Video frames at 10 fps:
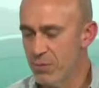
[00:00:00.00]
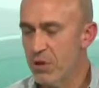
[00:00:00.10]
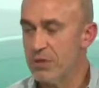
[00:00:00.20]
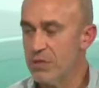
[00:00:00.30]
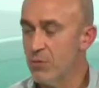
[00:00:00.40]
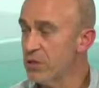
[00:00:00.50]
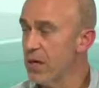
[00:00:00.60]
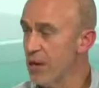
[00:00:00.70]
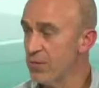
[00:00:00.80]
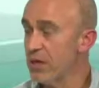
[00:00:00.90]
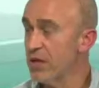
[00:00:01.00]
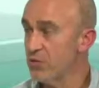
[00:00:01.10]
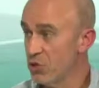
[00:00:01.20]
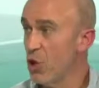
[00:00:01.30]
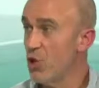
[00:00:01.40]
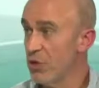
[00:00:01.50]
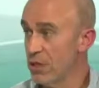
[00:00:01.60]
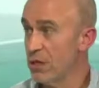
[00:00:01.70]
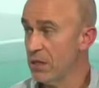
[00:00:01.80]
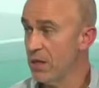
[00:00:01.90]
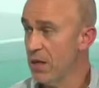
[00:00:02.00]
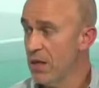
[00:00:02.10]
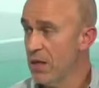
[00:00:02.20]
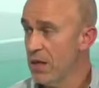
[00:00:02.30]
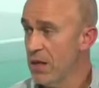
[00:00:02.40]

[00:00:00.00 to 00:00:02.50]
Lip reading: Mark needs more time to kind of show that he can